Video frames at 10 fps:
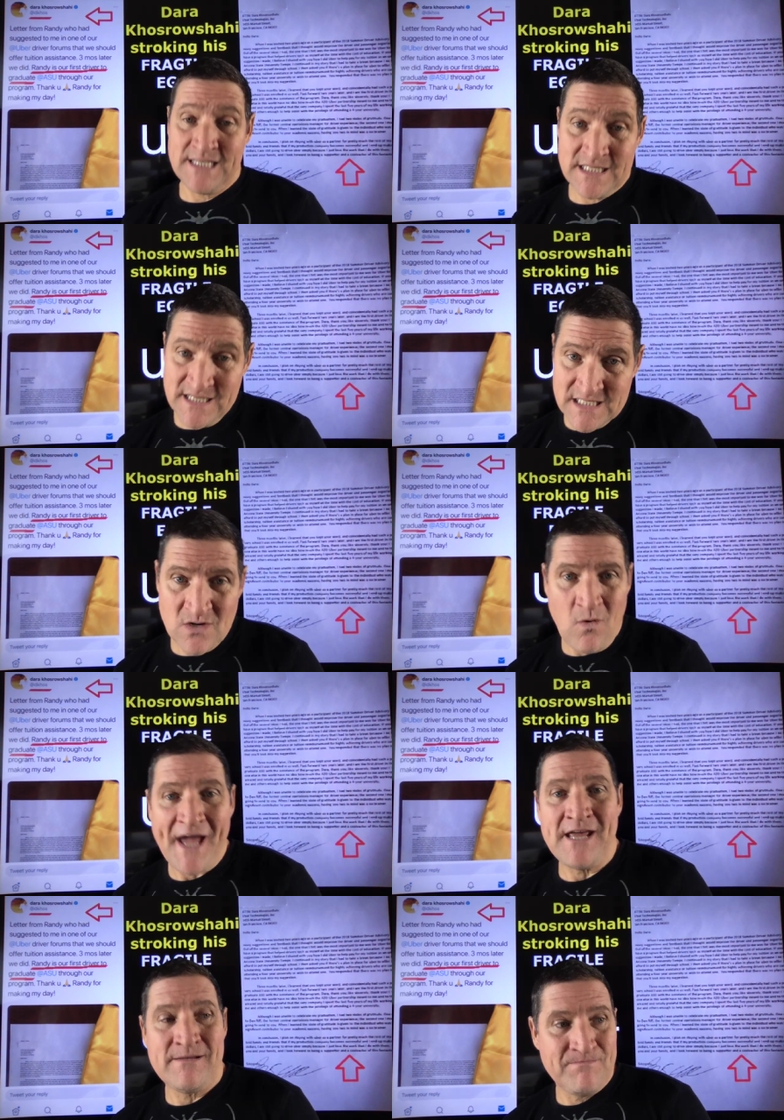it, it's
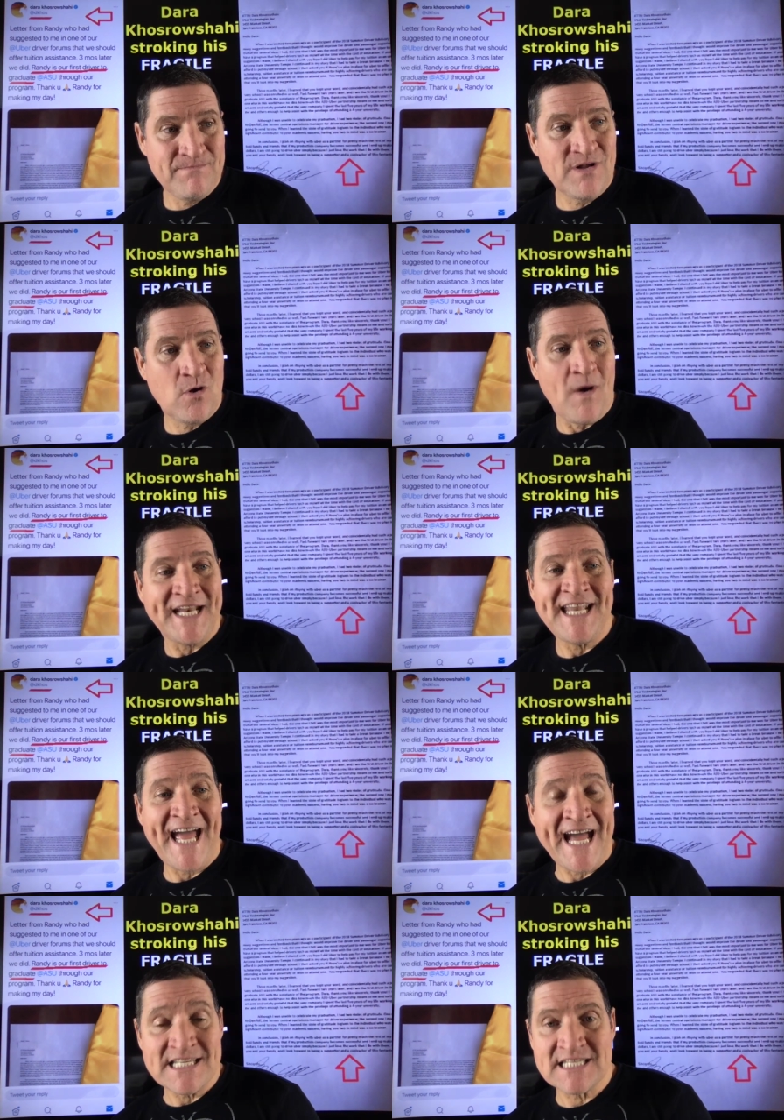quite a quite an
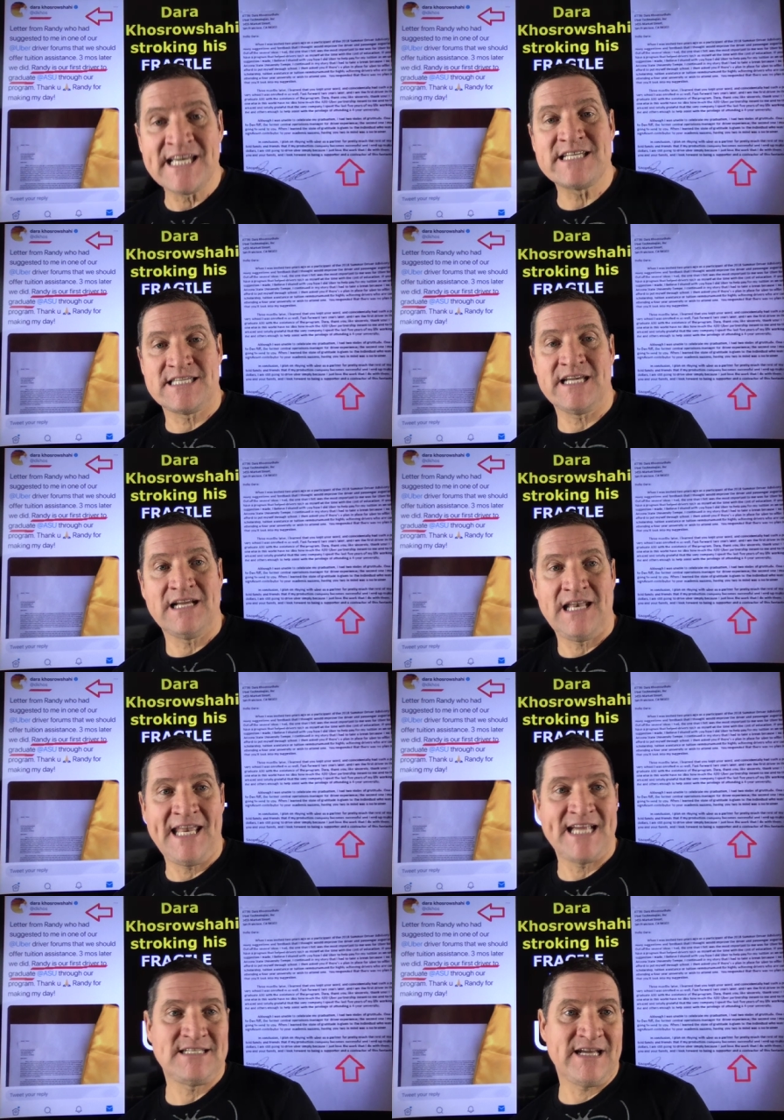ass-kissing
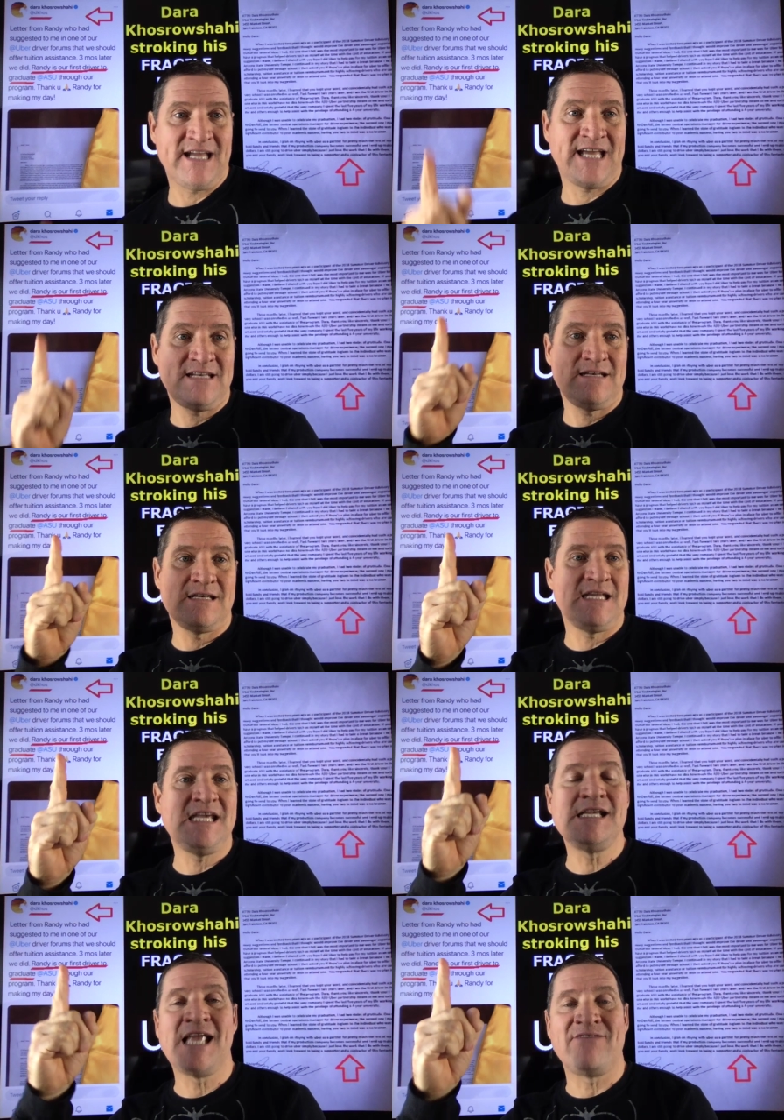letter, and
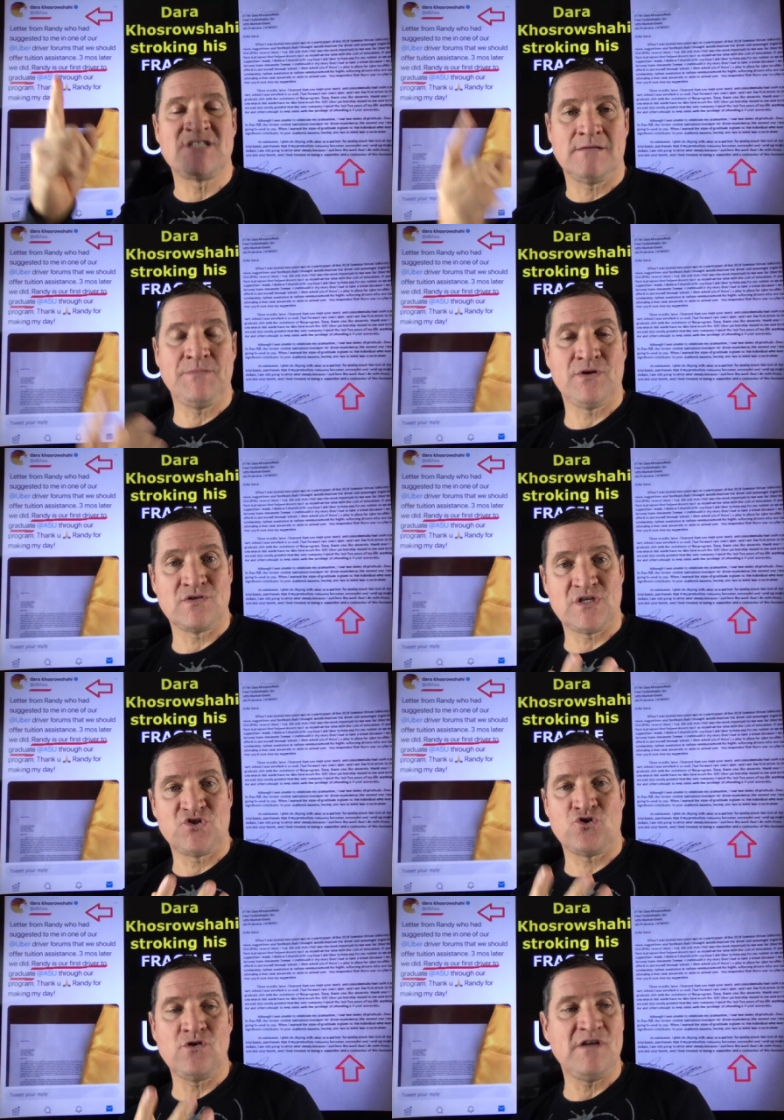he loves it because it
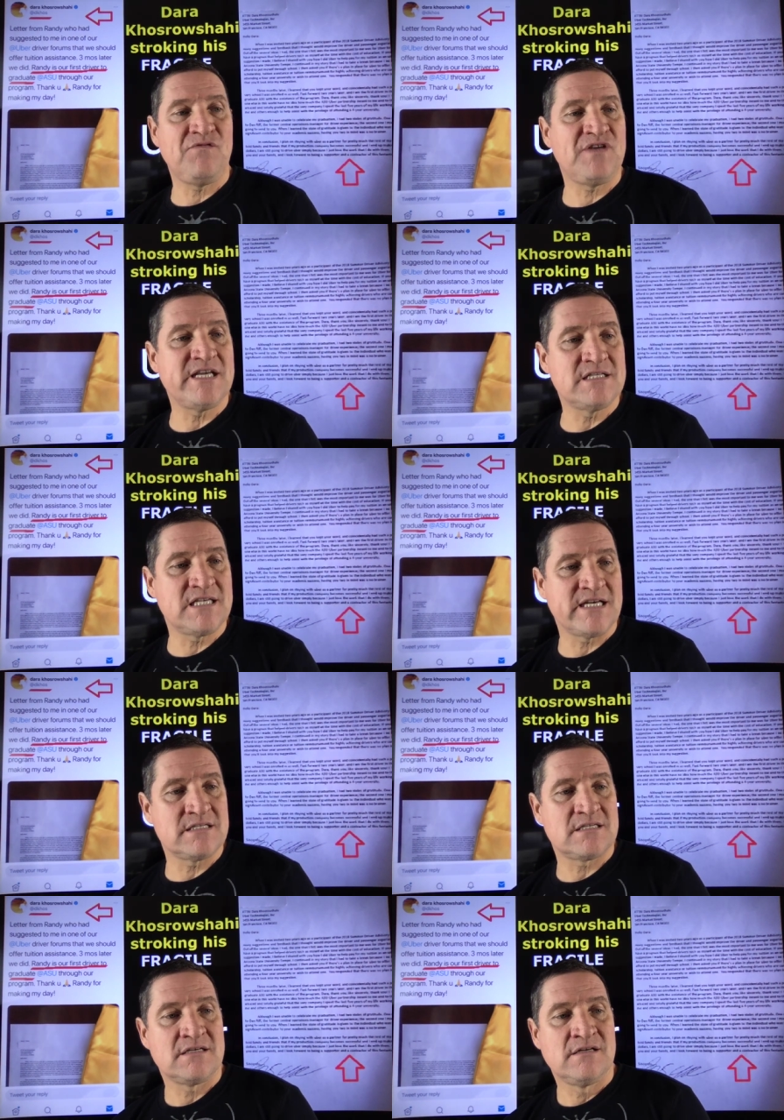truly feeds his